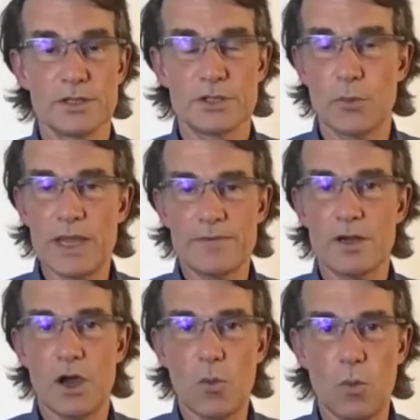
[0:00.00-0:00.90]
So we have
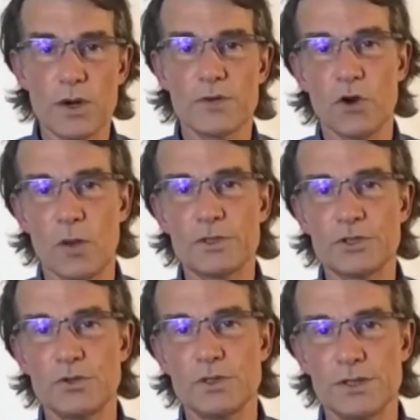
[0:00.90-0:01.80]
a wonderful
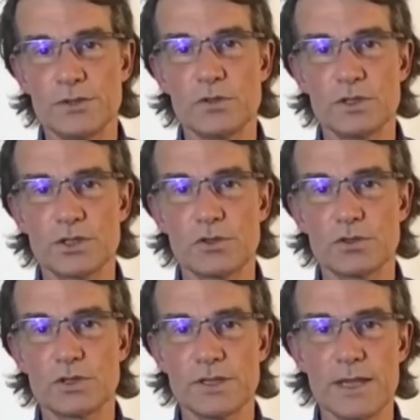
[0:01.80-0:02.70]
opportunity through the
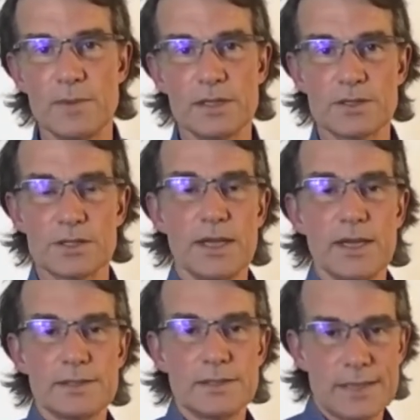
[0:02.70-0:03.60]
social determinants
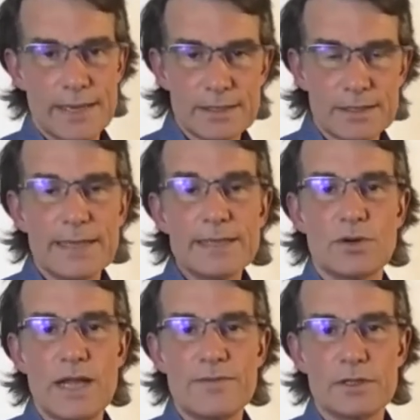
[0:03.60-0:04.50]
to take the data
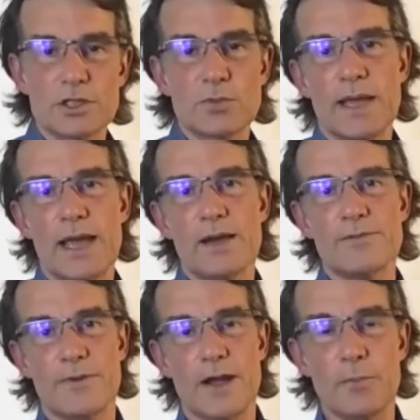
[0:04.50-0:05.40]
and evidence we
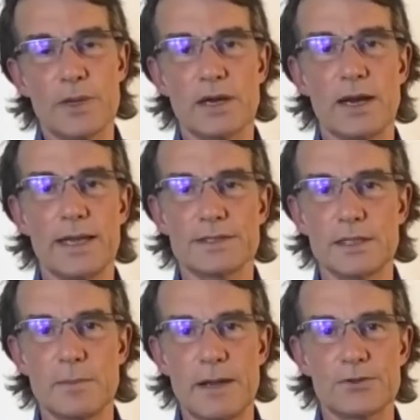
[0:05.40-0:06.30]
have and we collect in
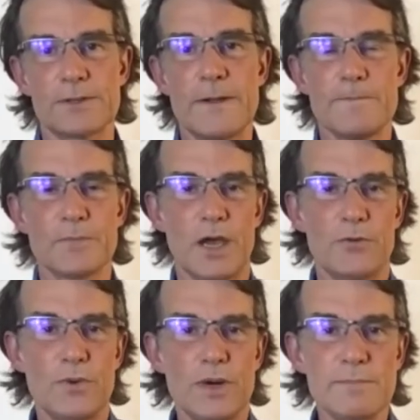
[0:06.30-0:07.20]
the mouth
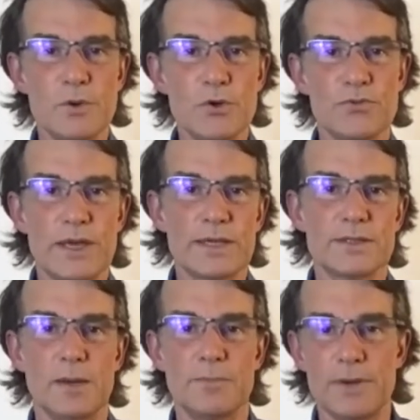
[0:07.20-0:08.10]
and really move that
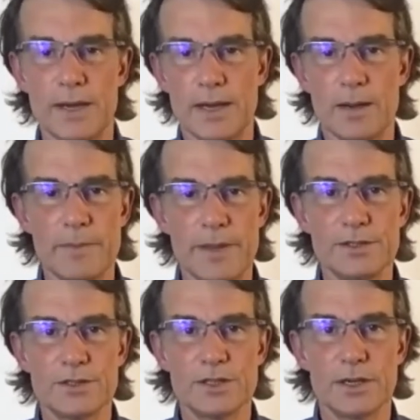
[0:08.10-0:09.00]
up
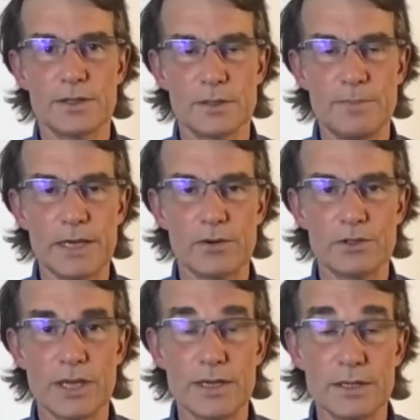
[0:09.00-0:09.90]
into the bigger
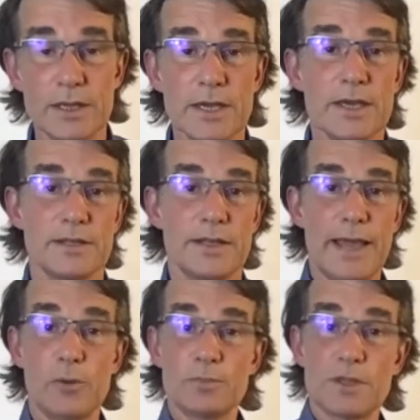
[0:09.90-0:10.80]
agenda that
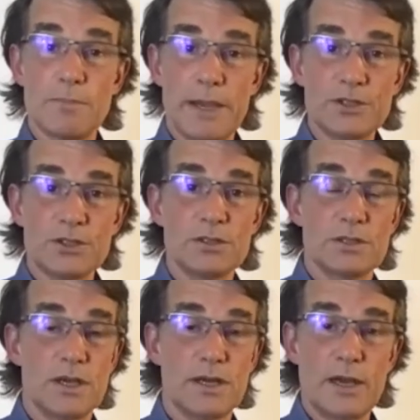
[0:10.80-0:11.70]
helps the patient
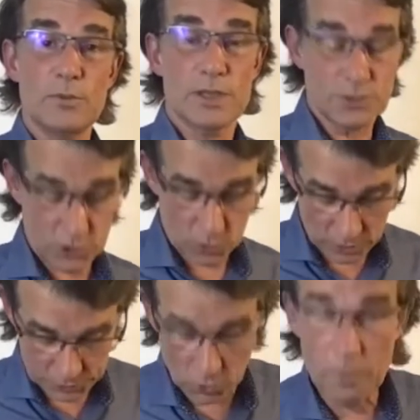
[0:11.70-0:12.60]
and helps us do
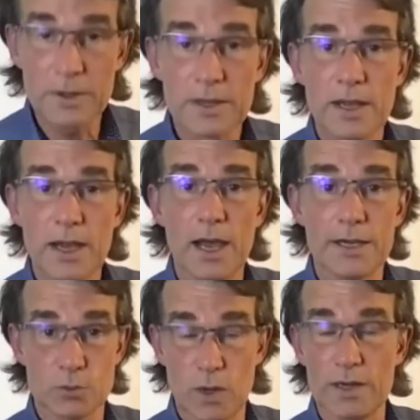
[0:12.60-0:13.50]
our job
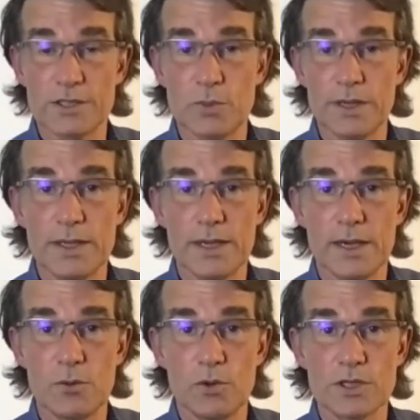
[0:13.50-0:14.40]
as well as we
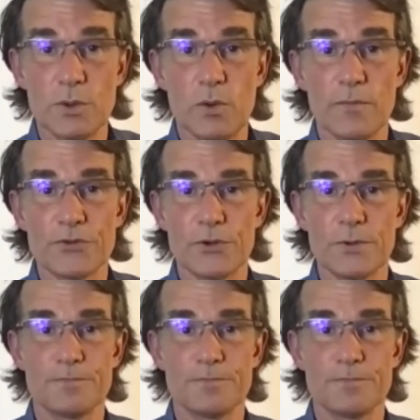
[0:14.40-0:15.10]
want to.